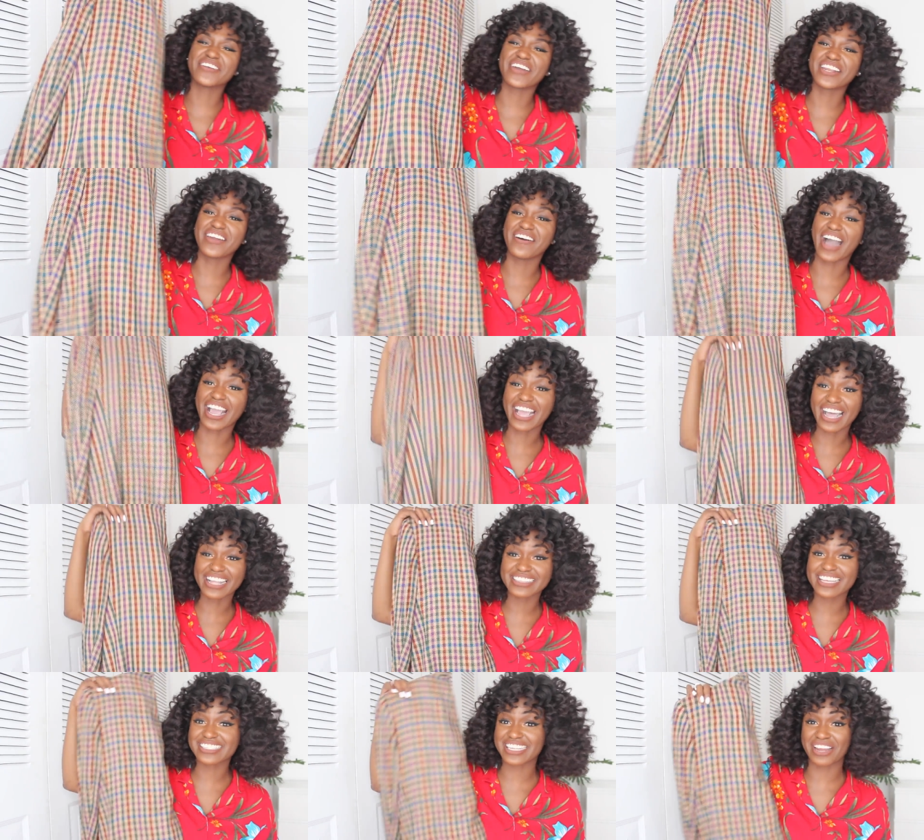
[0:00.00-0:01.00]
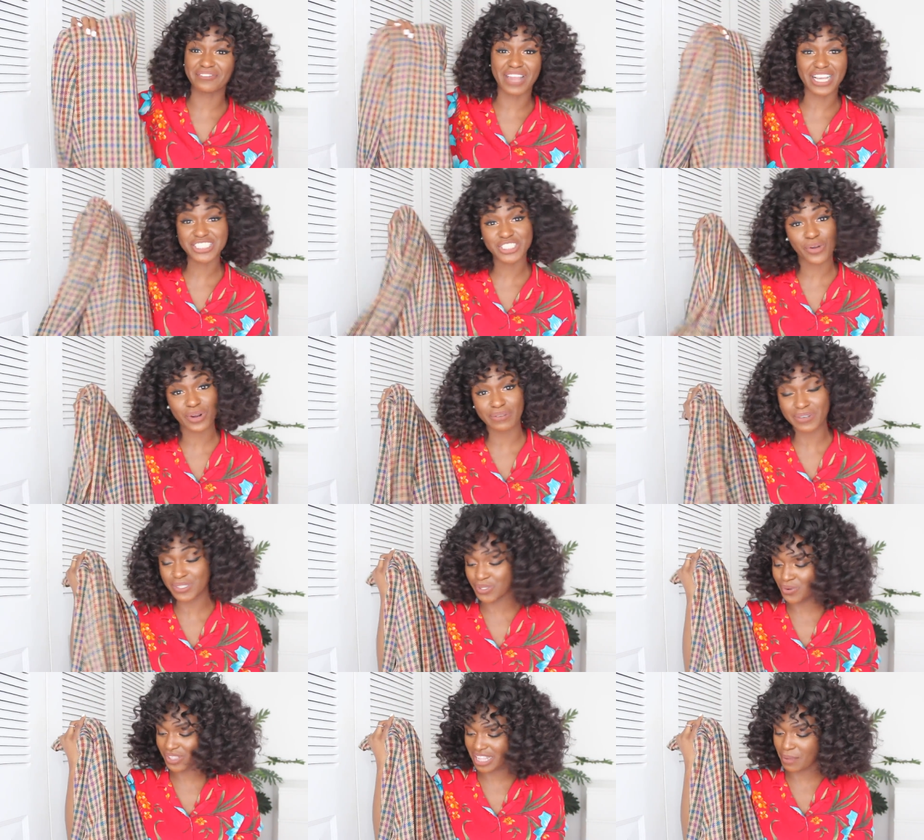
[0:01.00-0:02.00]
anyway, no, I got this and I'm not sure what I'm gonna
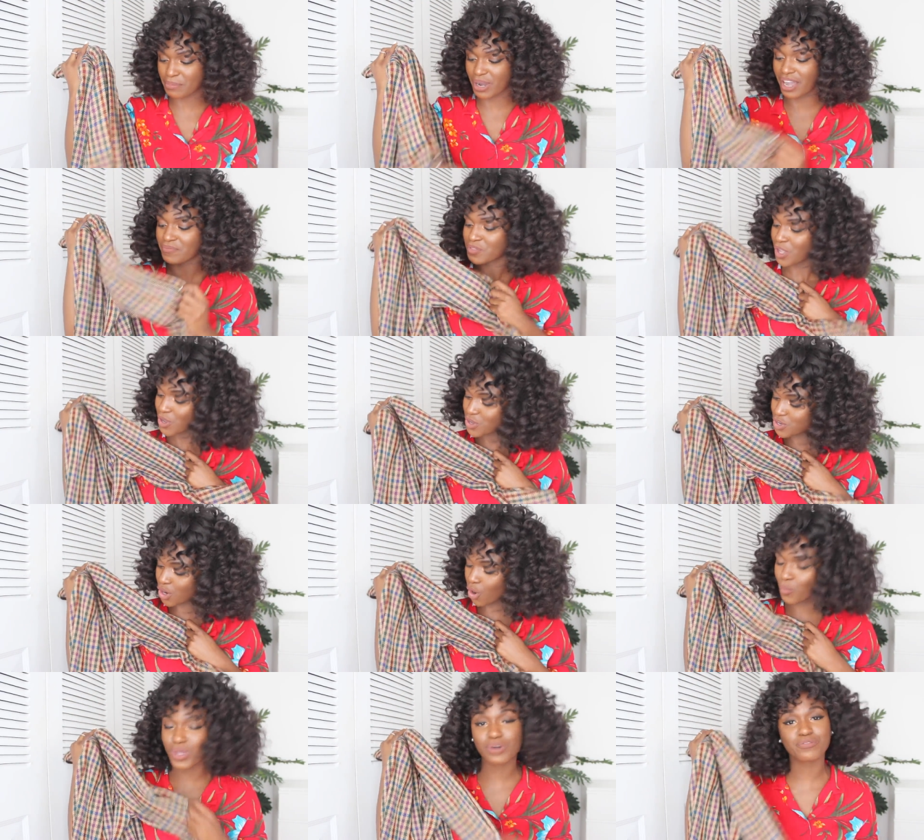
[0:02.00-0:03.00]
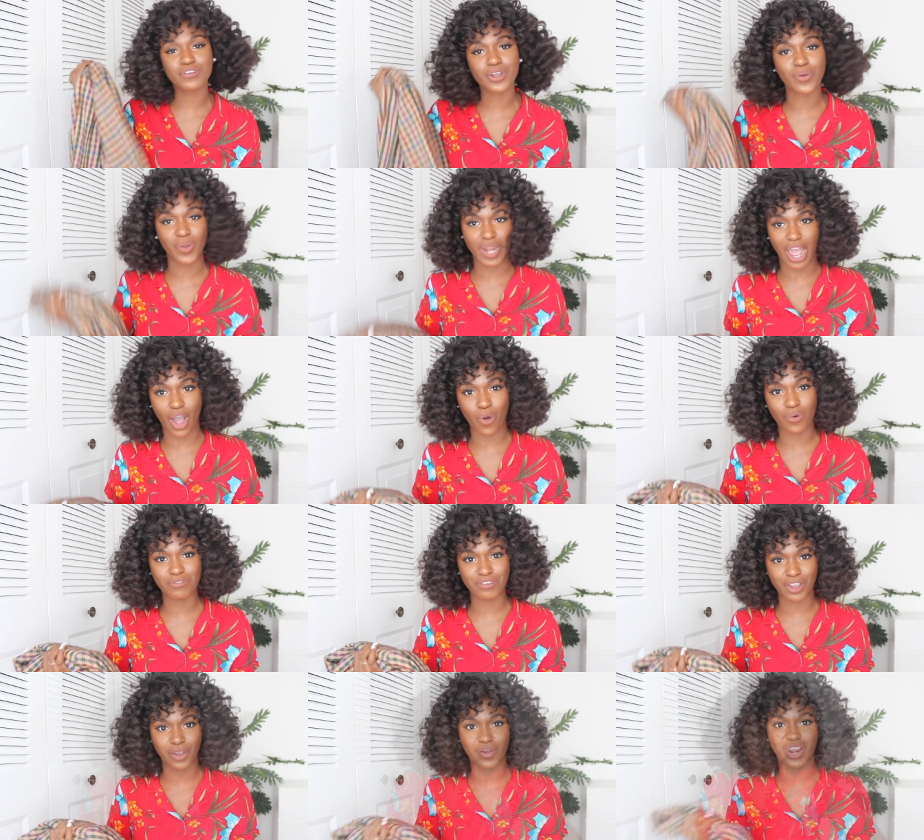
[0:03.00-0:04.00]
do with it, but you know, we'll figure it out. We'll
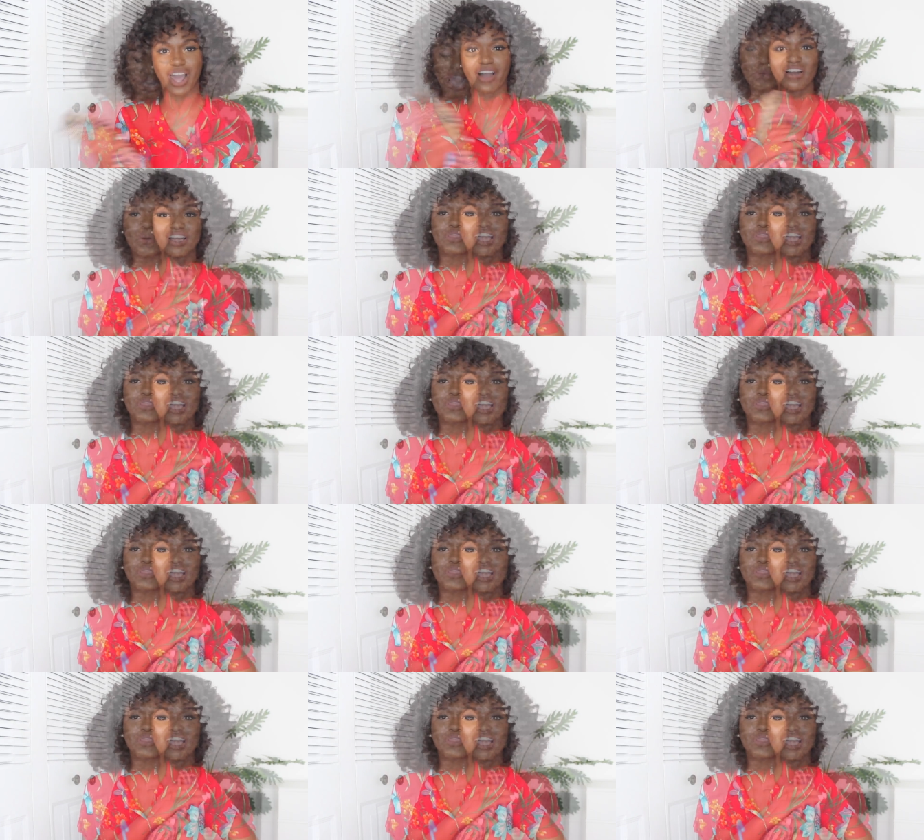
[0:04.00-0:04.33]
figure it out. I